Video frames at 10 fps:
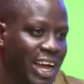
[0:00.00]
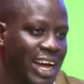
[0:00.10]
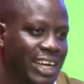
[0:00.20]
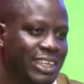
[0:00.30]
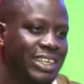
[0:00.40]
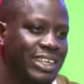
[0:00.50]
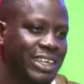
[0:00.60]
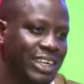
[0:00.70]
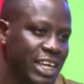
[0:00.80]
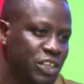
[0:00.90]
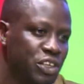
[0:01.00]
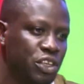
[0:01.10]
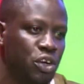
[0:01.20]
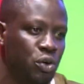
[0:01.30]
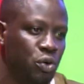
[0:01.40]
and trace
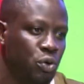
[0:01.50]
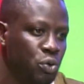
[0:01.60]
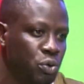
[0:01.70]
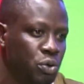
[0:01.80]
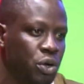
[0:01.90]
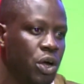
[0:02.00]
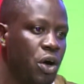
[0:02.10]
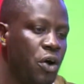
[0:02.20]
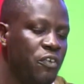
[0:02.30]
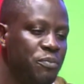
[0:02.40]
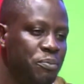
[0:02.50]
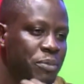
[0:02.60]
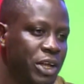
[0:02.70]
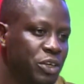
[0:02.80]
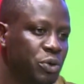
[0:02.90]
the root of
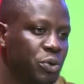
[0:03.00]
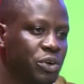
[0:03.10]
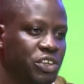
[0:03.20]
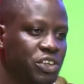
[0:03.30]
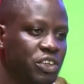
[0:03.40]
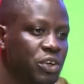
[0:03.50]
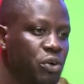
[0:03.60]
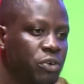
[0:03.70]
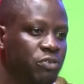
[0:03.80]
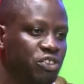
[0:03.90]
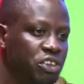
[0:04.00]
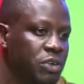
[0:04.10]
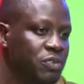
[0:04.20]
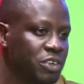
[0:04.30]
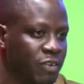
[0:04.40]
meritocracy of
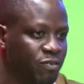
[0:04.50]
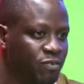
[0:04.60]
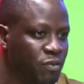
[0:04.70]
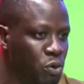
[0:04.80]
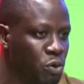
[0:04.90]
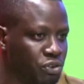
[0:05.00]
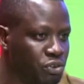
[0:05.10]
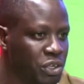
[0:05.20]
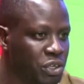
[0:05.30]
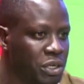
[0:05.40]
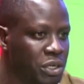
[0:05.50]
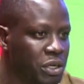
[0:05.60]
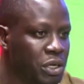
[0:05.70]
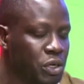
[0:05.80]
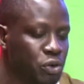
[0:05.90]
chiefs and forms.
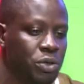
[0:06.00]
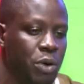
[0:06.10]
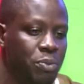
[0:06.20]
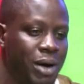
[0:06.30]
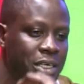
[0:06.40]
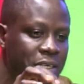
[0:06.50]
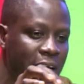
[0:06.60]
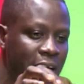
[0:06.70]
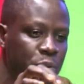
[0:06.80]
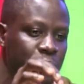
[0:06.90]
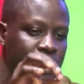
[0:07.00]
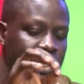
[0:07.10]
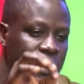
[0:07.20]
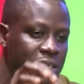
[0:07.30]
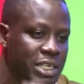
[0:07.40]
So that by the time we
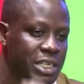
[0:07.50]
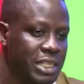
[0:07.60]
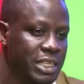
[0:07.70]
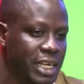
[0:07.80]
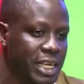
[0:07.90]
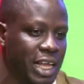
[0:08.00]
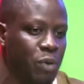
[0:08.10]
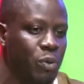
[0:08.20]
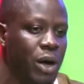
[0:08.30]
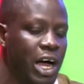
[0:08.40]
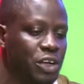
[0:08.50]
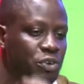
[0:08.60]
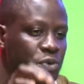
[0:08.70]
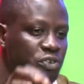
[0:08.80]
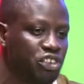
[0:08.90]
reinstate our
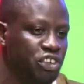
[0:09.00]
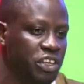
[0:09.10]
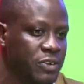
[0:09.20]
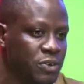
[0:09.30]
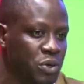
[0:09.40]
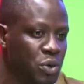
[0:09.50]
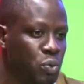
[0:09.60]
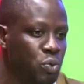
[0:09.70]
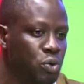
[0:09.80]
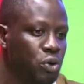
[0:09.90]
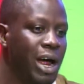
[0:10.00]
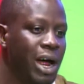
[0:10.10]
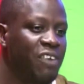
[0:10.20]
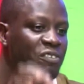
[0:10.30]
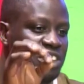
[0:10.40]
house of chiefs, we will not
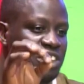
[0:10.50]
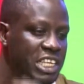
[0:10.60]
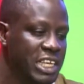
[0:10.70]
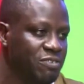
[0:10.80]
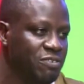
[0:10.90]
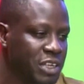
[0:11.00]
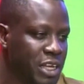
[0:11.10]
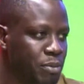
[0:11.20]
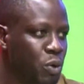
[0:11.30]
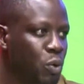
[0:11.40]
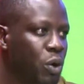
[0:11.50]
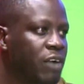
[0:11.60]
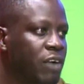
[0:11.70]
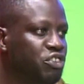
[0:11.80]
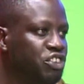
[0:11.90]
have thieves, we will
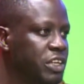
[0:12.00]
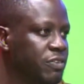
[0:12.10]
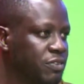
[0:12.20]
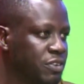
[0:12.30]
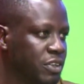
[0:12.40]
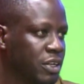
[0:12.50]
have chiefs.